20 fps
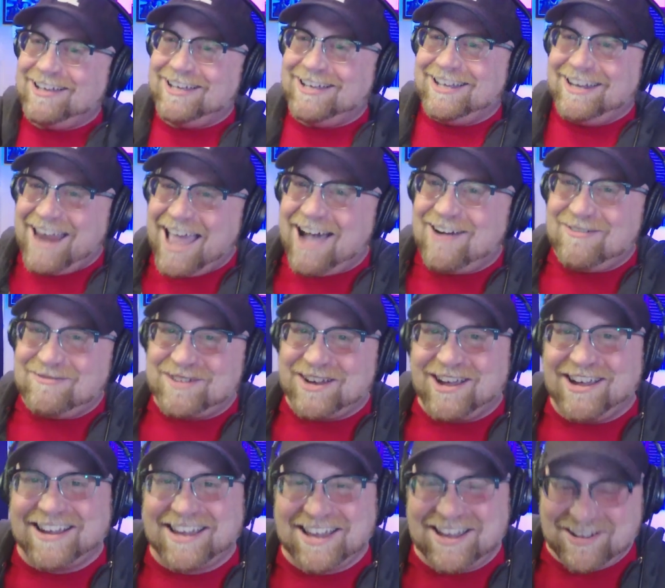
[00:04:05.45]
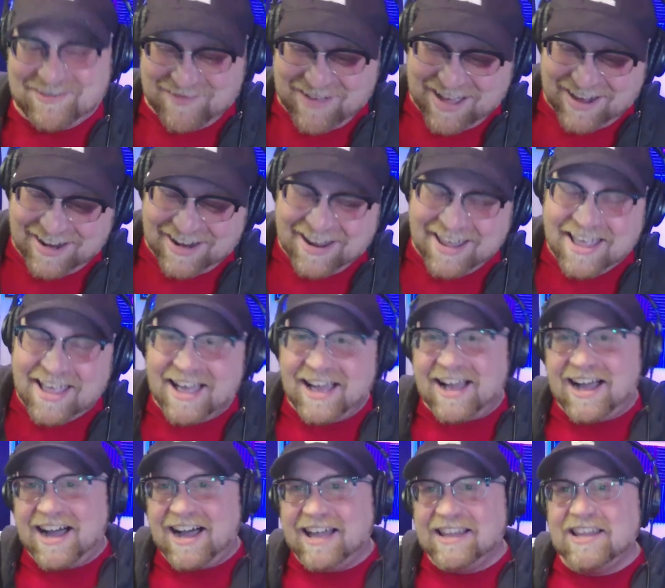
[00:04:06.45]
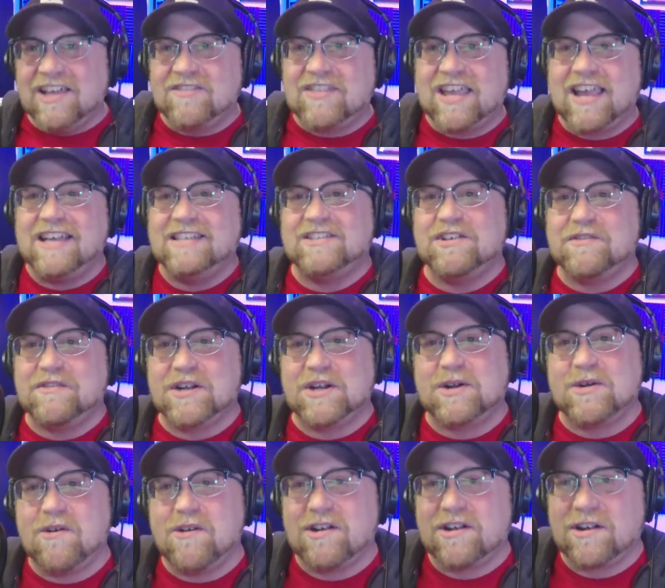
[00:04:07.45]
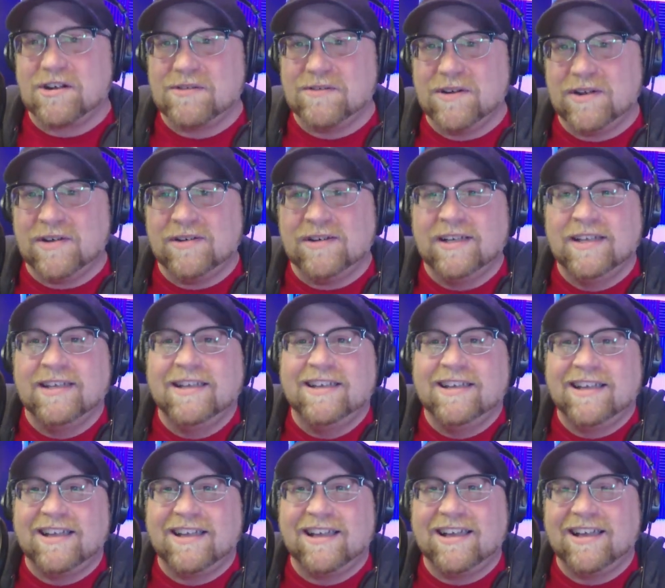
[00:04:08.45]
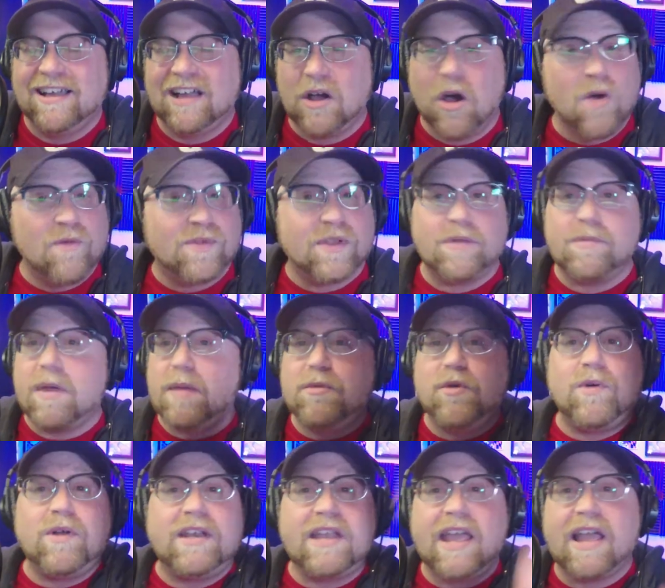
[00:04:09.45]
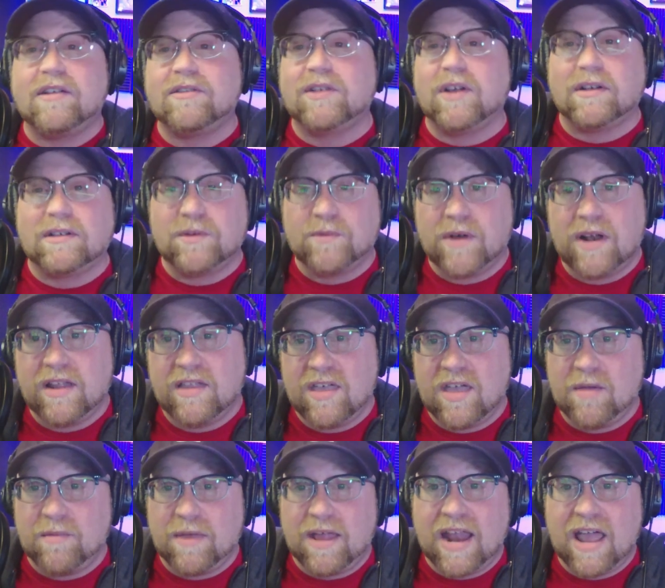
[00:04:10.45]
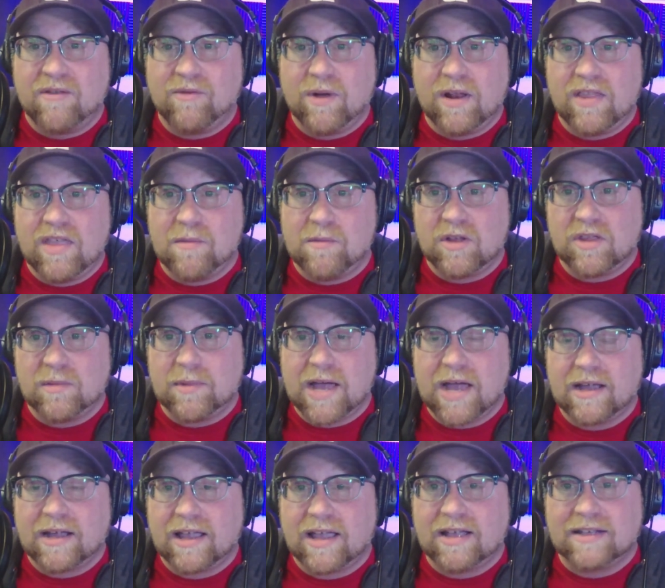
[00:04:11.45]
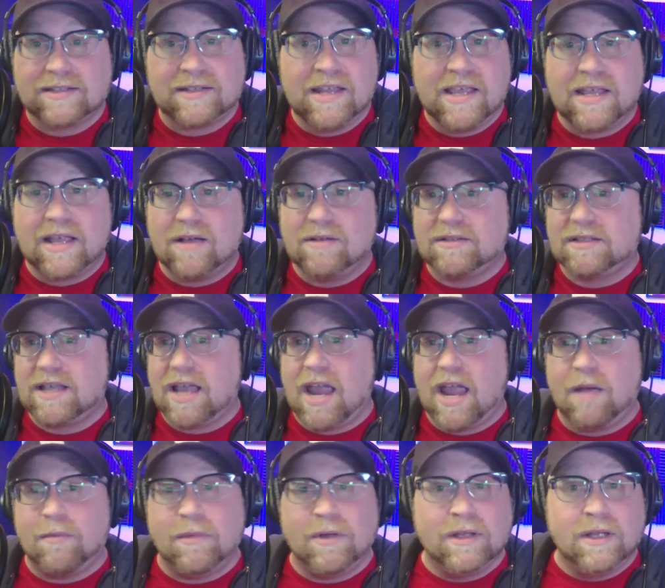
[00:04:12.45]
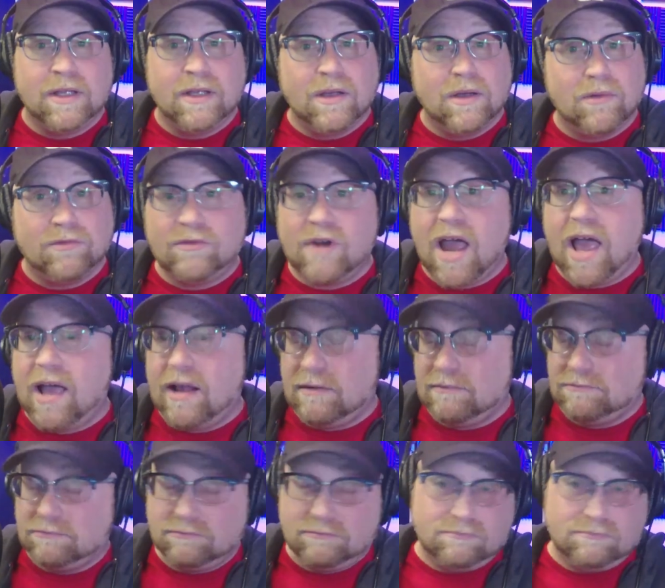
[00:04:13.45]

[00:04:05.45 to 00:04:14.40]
now I'm talking about it. I uh, love the guys over at Corridor Crew. Uh, hopefully, maybe one day I'll talk to one of them and have one of them on the podcast. Niko, Sam, Wren,